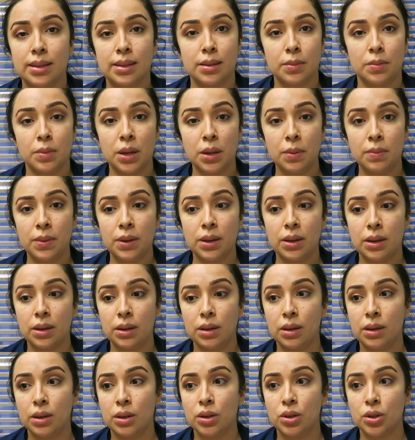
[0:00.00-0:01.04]
The
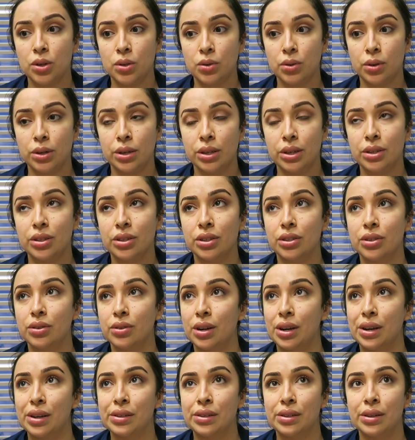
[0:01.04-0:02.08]
PPE shortage that you
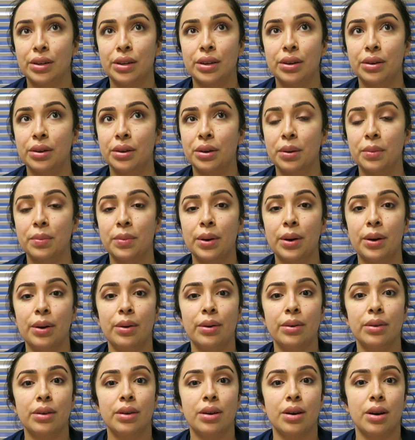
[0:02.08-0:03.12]
guys are hearing
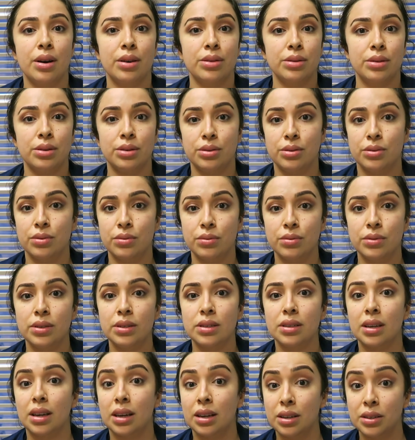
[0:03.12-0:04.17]
about on the
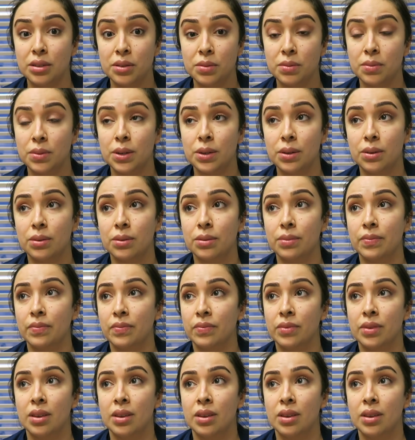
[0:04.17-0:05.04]
news, it is real,